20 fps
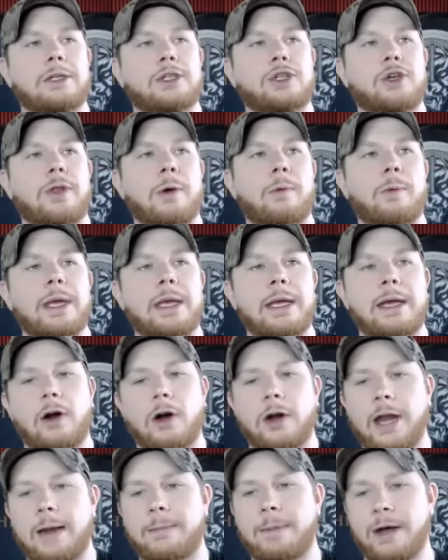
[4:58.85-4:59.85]
so that we can get
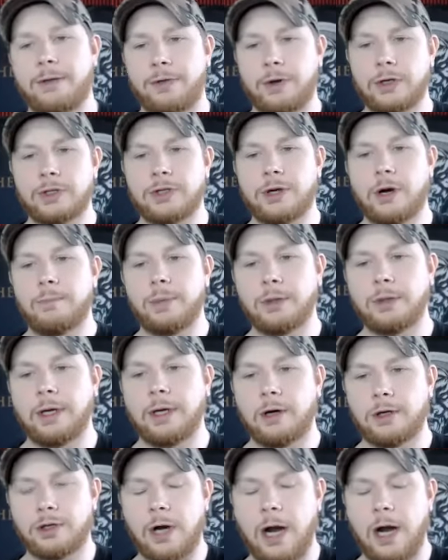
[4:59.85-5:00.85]
our name out there and start building
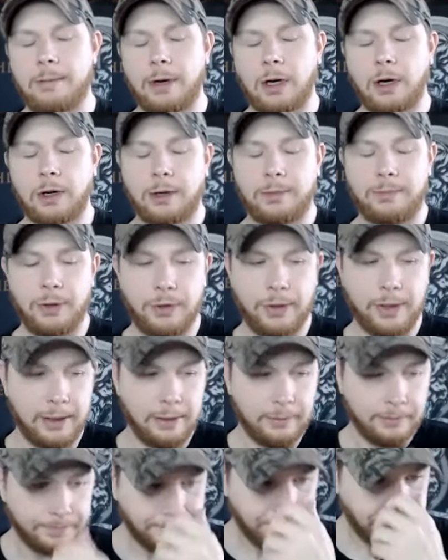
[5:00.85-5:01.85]
our tribe and our
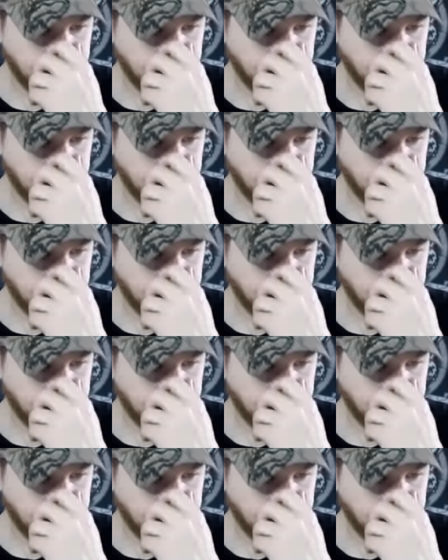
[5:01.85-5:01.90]
community.